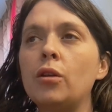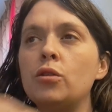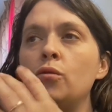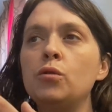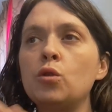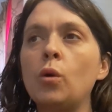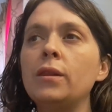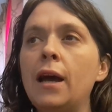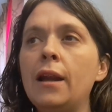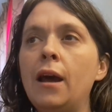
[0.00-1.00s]
to
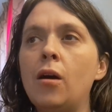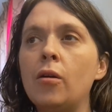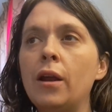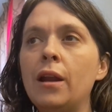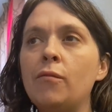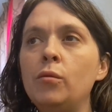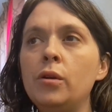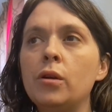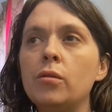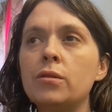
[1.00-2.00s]
sort that out. And
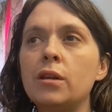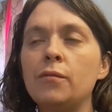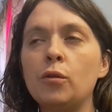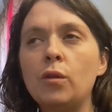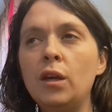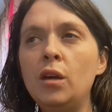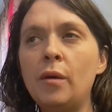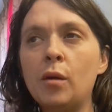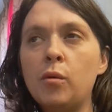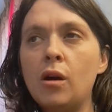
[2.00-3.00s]
everyone knows that if you're thinking
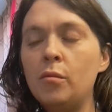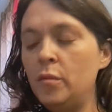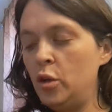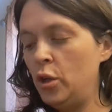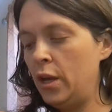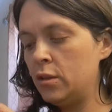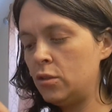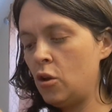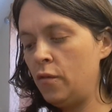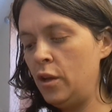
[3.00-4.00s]
about a problem and you can't
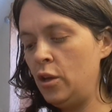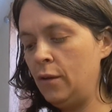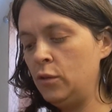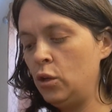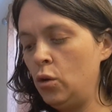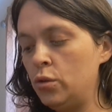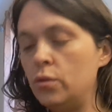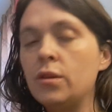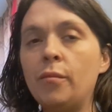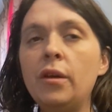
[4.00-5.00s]
solve it, you have to go
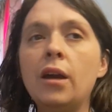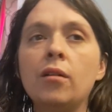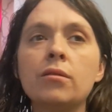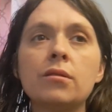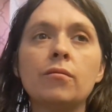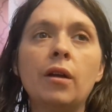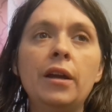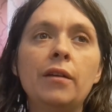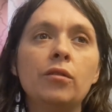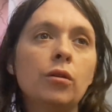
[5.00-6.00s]
do something else,
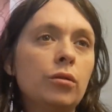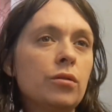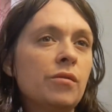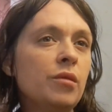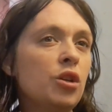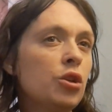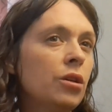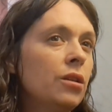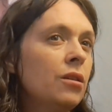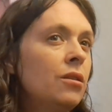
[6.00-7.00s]
right? You have to go do some
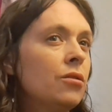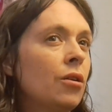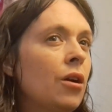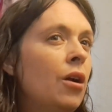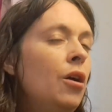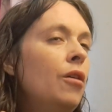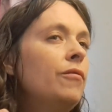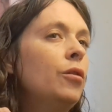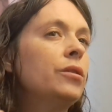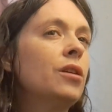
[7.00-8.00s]
dishes or
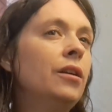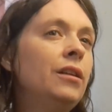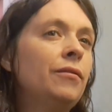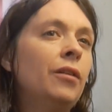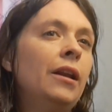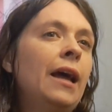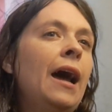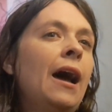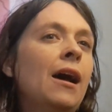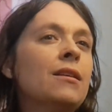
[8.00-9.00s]
focus on a different
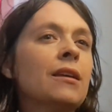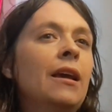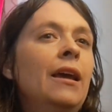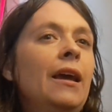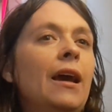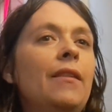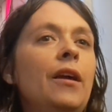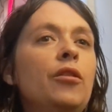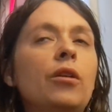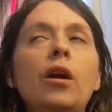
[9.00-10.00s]
task. And
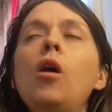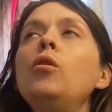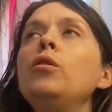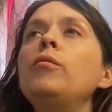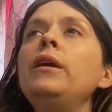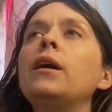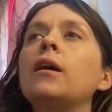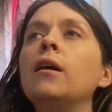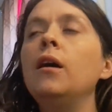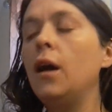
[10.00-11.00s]
then you're like, oh,
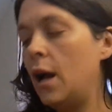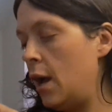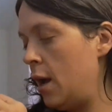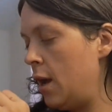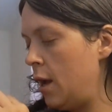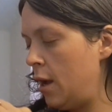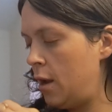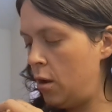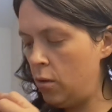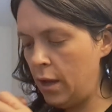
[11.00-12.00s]
Eureka.
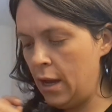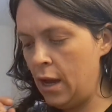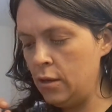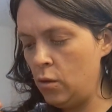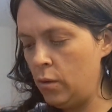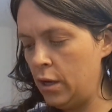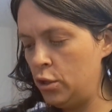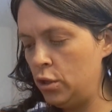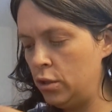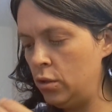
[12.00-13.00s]
Ah, okay, I know what I
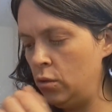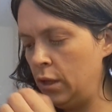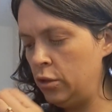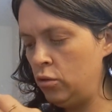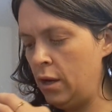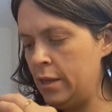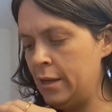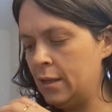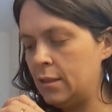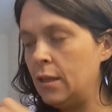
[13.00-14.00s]
should do. Let's try
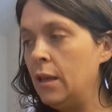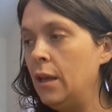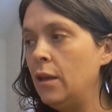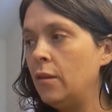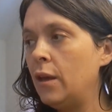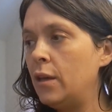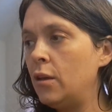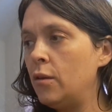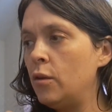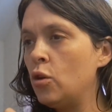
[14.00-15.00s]
this. Like,
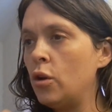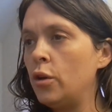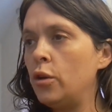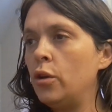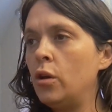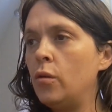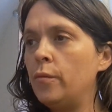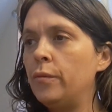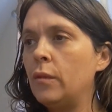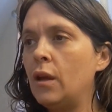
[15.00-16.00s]
you're, you
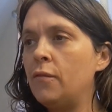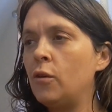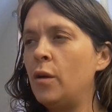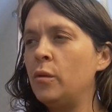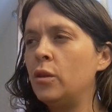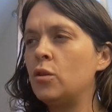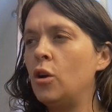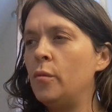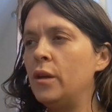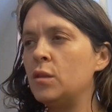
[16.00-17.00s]
know, I forget what the
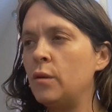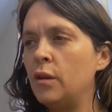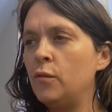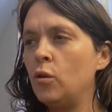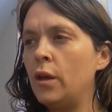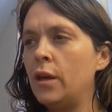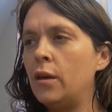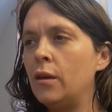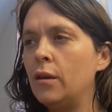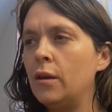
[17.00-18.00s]
term is, but if you're like,
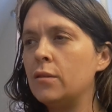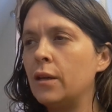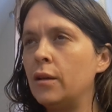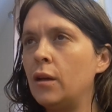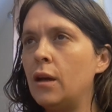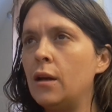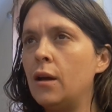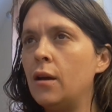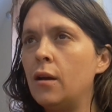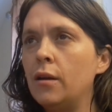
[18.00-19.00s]
it's like,
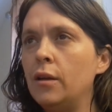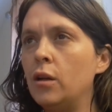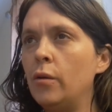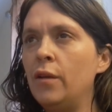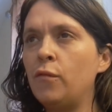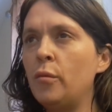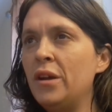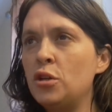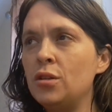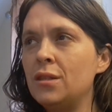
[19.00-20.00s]
uh, you know,
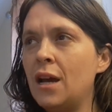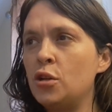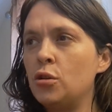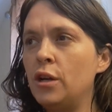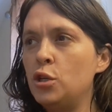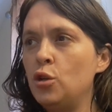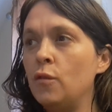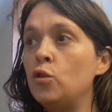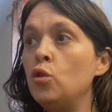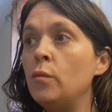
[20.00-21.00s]
information saturation, you
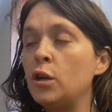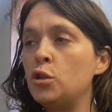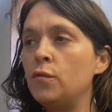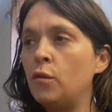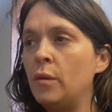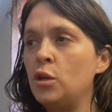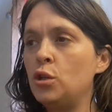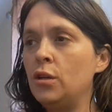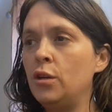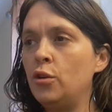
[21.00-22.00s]
have too much
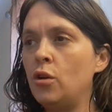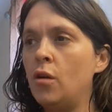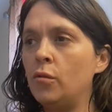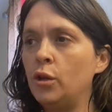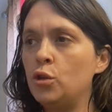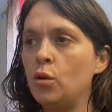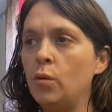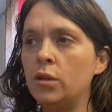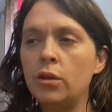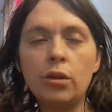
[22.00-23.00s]
information and you're not really sure
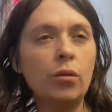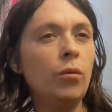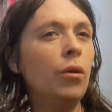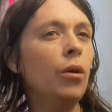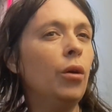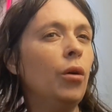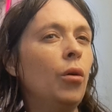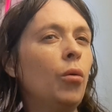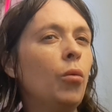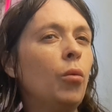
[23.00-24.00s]
what to do
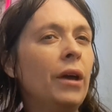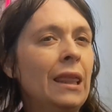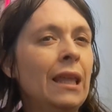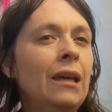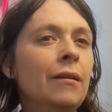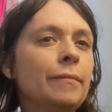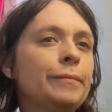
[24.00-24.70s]
with it.